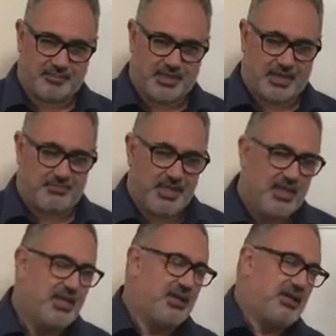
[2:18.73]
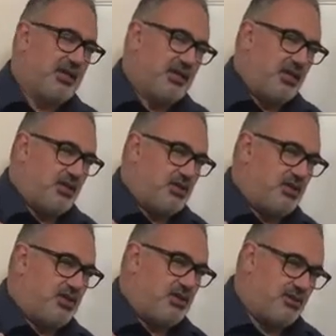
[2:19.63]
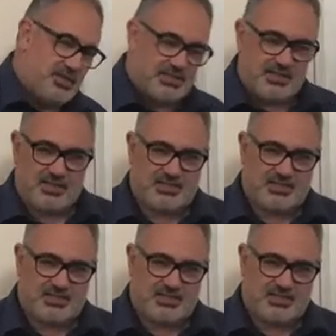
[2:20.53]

Okay. The other signs